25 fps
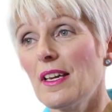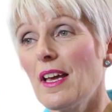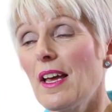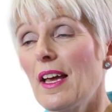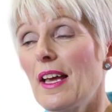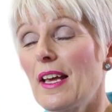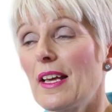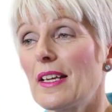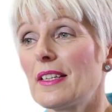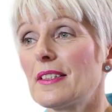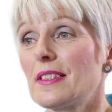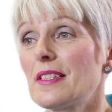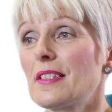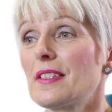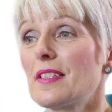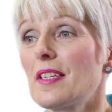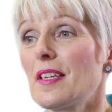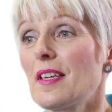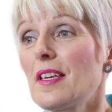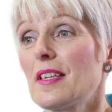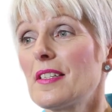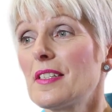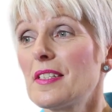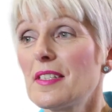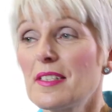and
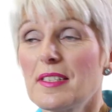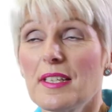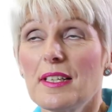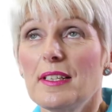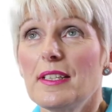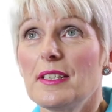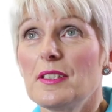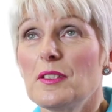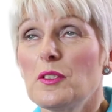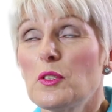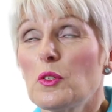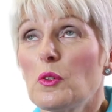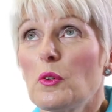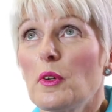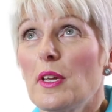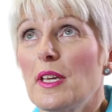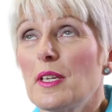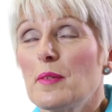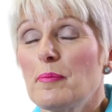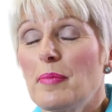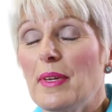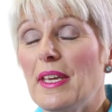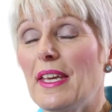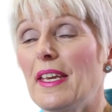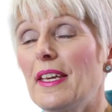still
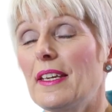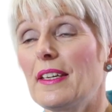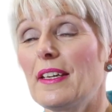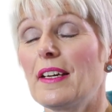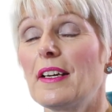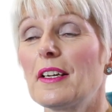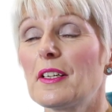enjoying being